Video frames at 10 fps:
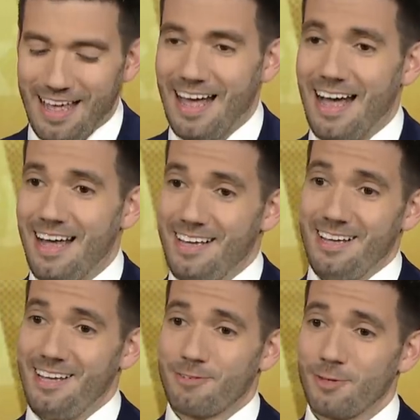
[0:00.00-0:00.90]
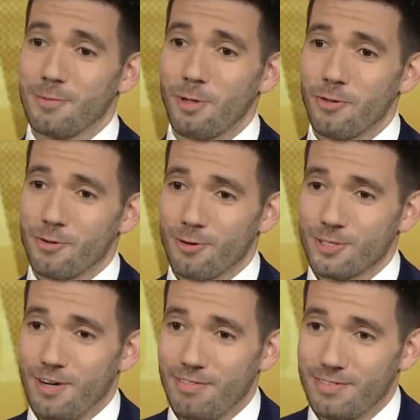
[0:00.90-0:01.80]
Uh, it, it's really blown the
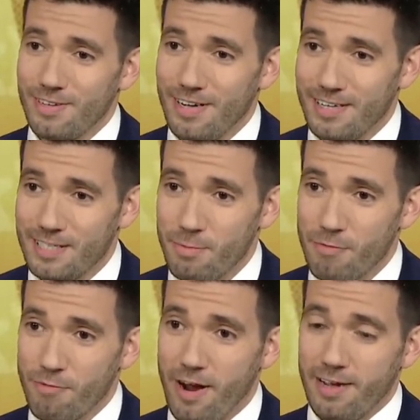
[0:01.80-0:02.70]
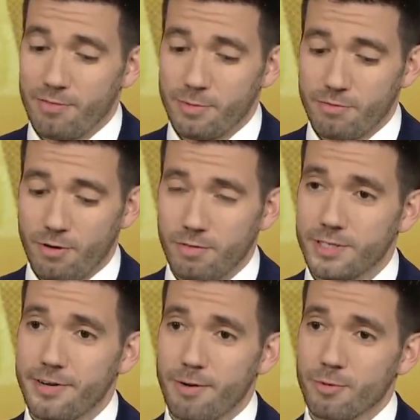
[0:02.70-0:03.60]
doors off, uh, to be frank. I've been involved
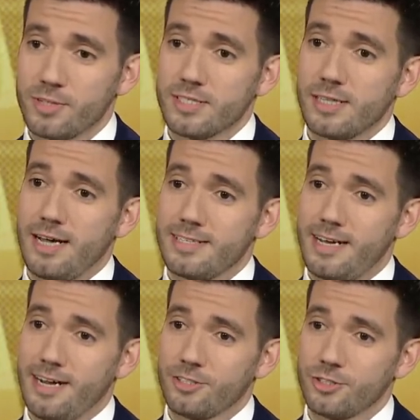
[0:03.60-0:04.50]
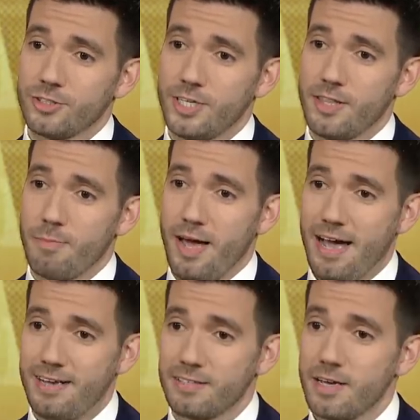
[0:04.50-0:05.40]
in a number of these class actions in the
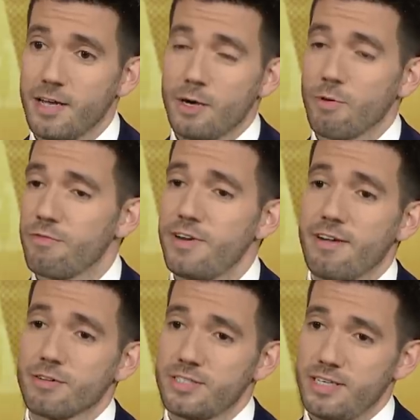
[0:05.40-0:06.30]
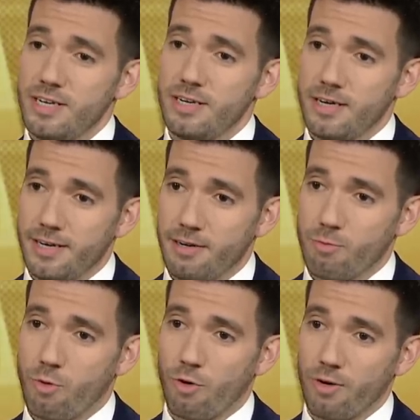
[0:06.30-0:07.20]
past. We've never seen an
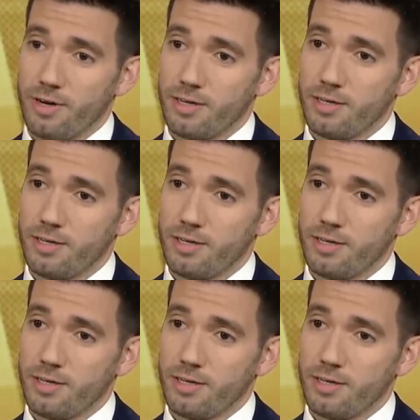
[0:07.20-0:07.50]
outpouring.